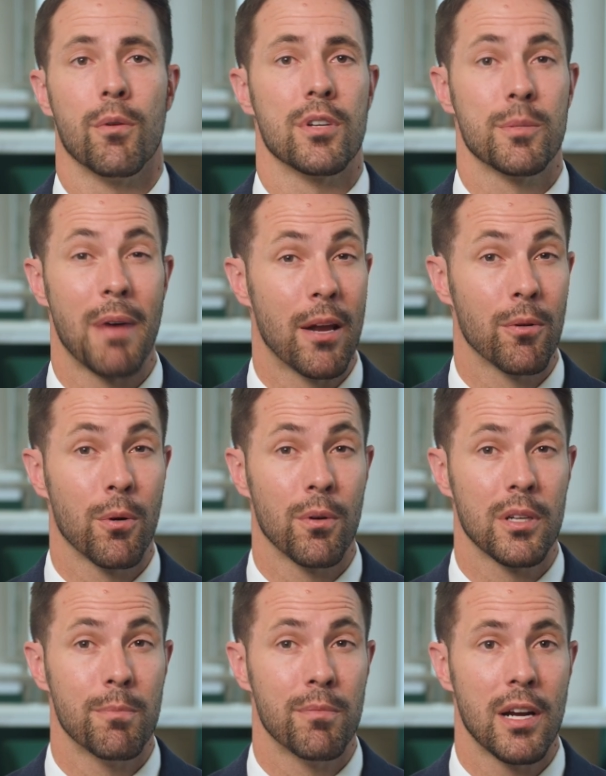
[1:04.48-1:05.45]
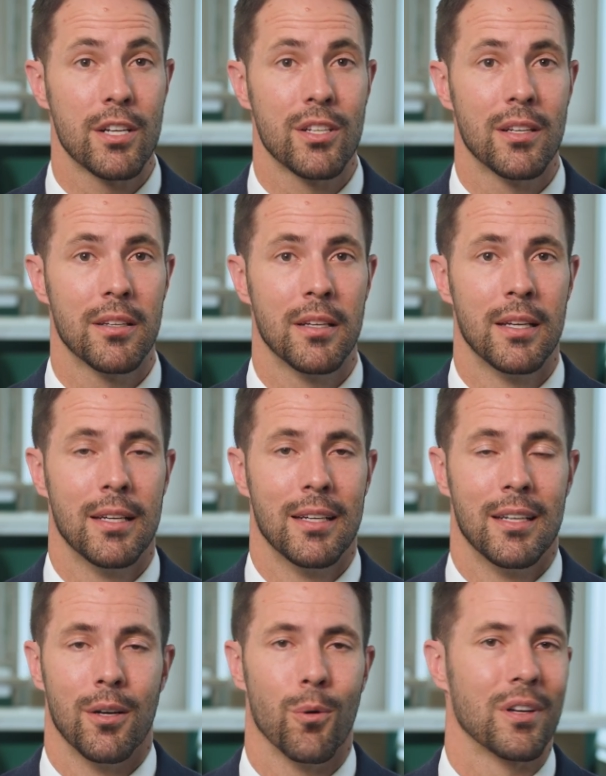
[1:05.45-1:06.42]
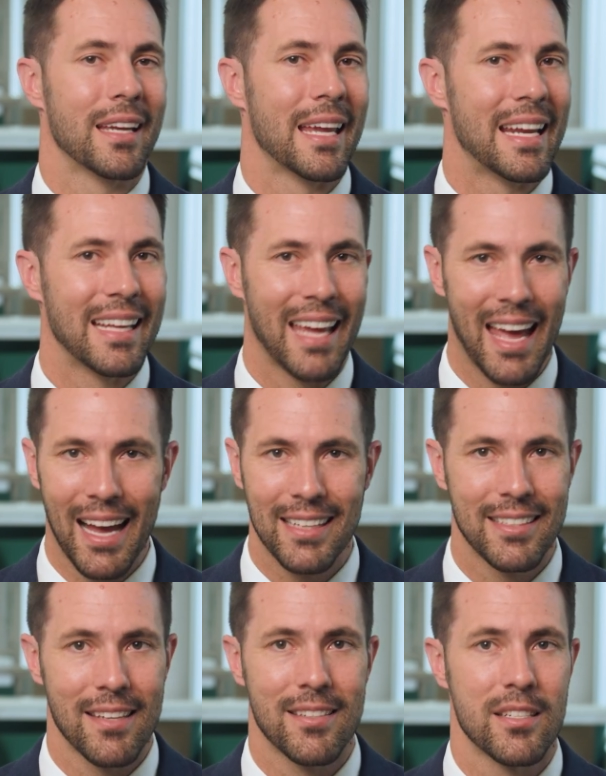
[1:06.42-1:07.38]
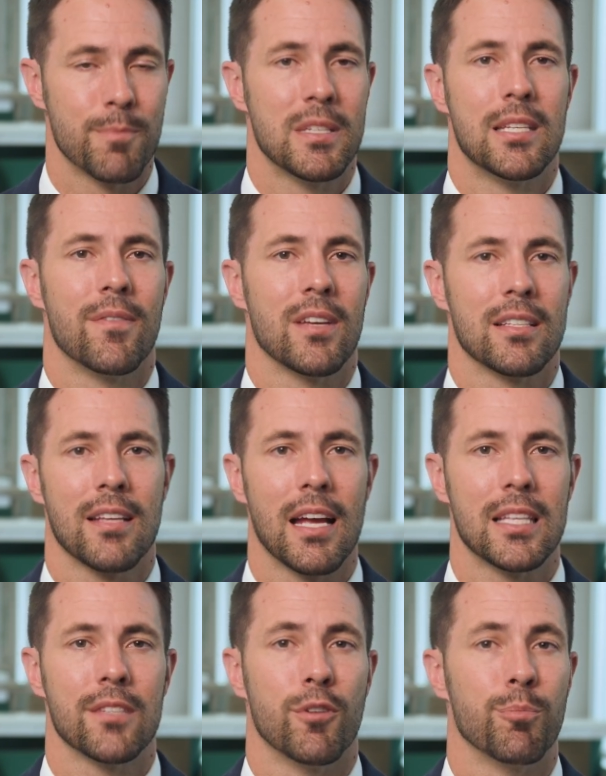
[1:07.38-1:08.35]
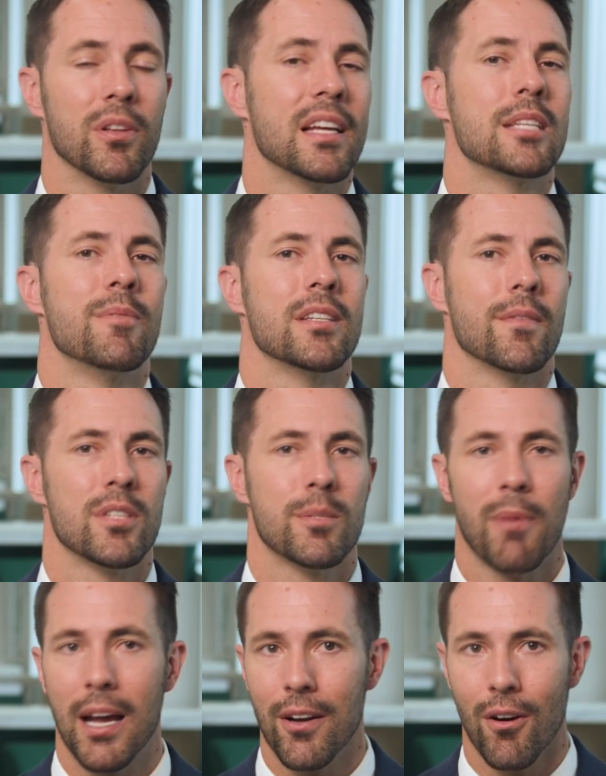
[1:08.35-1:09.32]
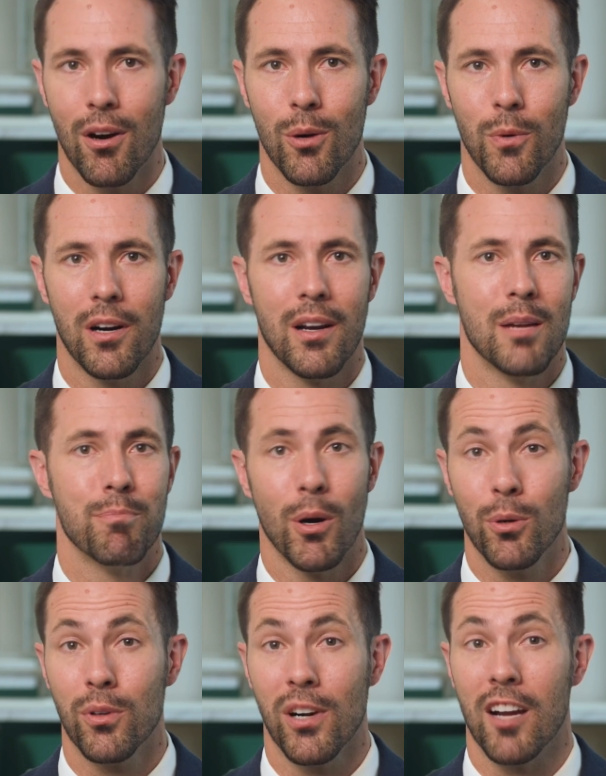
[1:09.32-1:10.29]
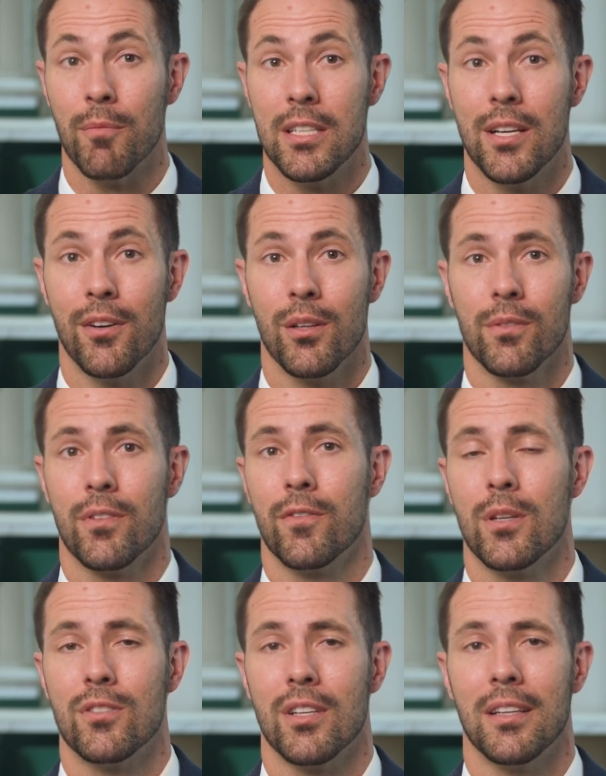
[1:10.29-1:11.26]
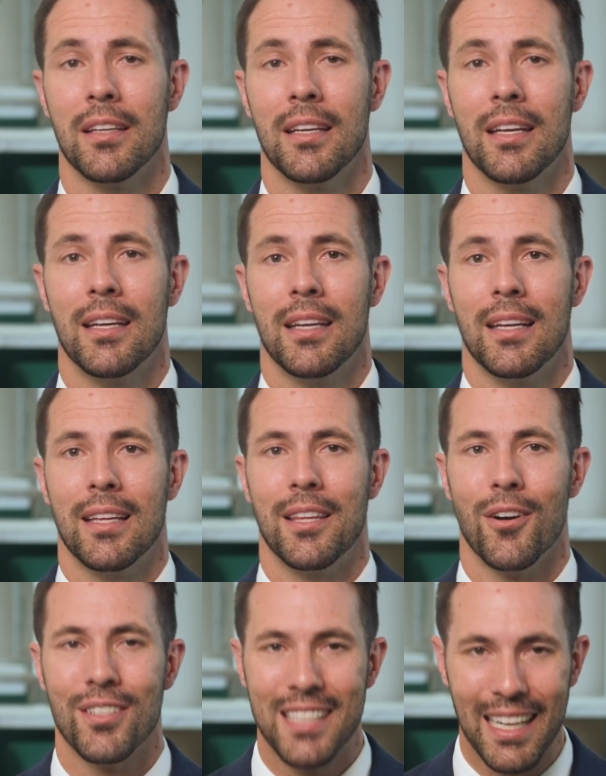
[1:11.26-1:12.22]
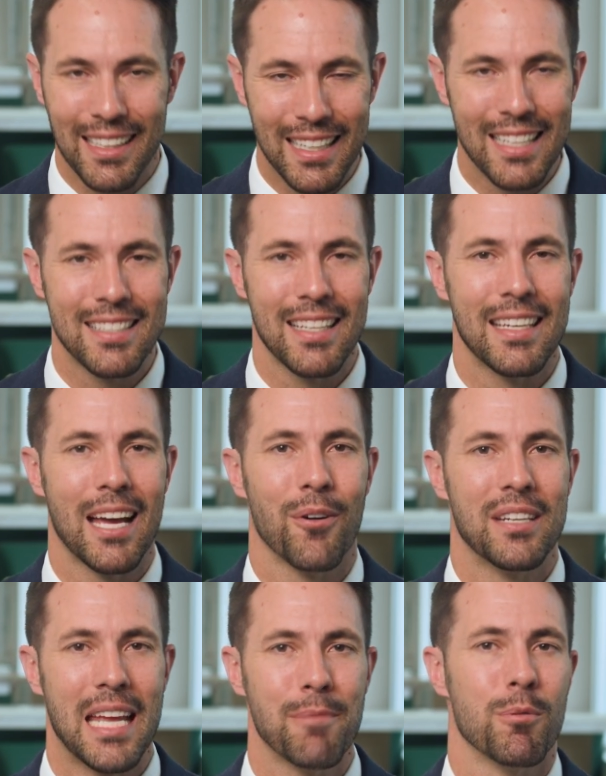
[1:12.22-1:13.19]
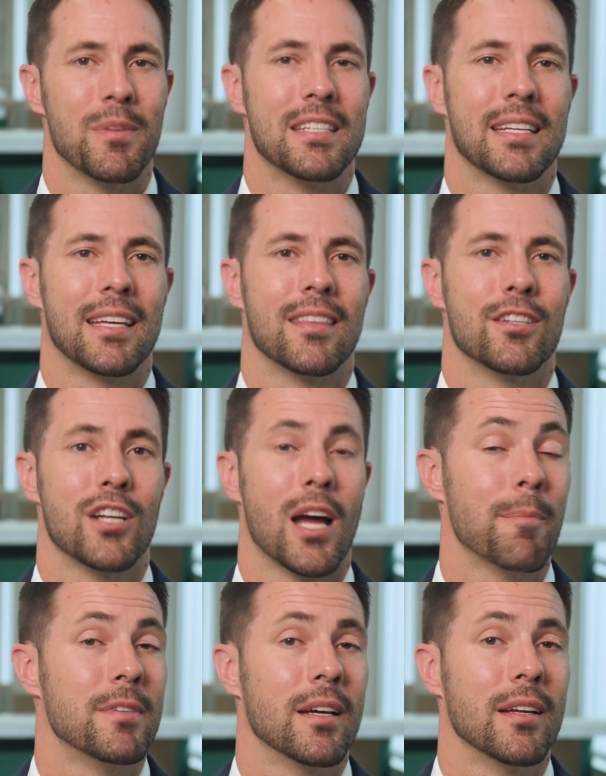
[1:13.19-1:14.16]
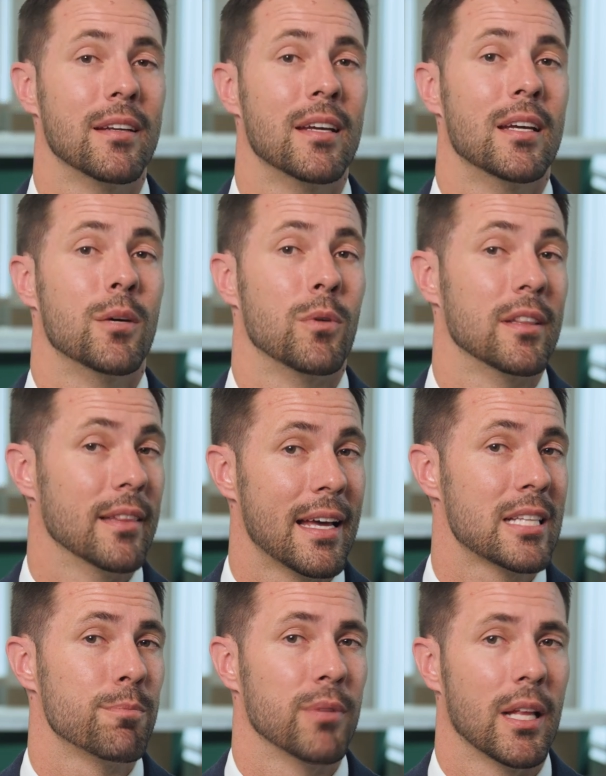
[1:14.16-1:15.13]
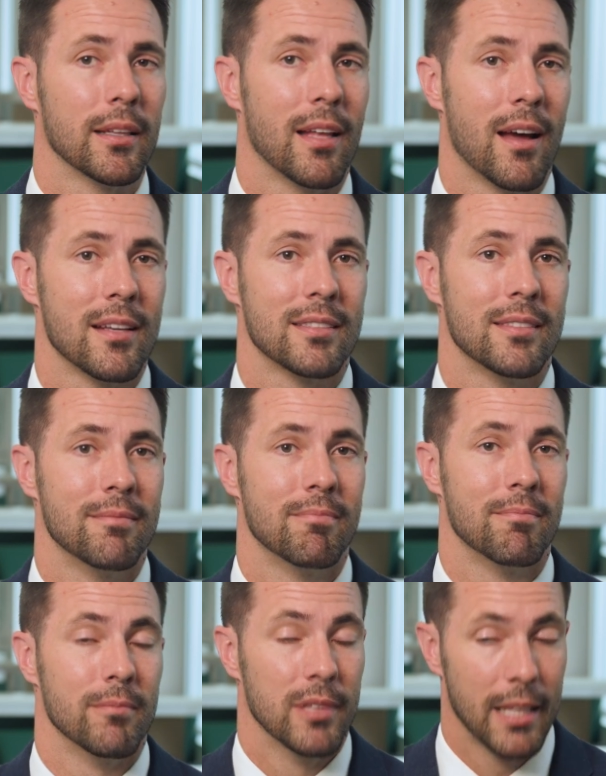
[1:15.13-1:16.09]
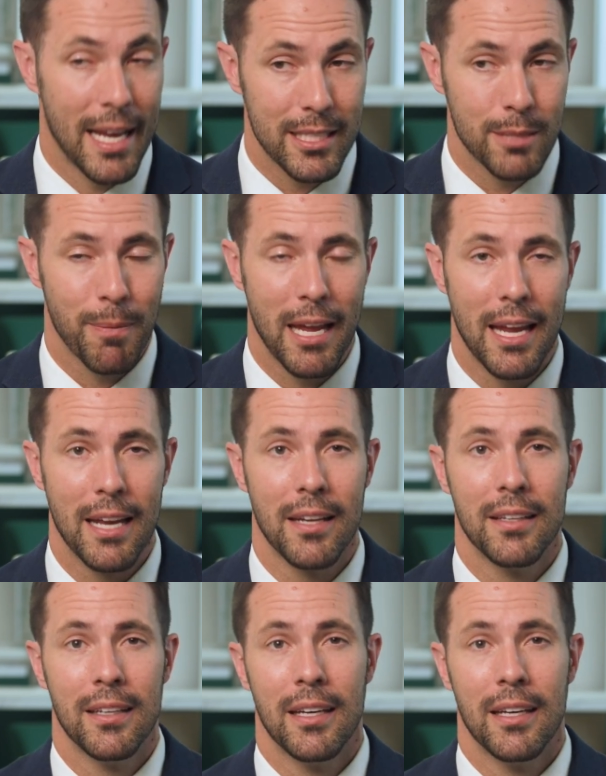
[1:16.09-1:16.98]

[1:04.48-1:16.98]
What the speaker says: or spinal cord compression, or gaining access to specific sites for placement of spine hardware and bone graft material for fusion, there are techniques that now enable me to get the job done with less blood loss, less pain,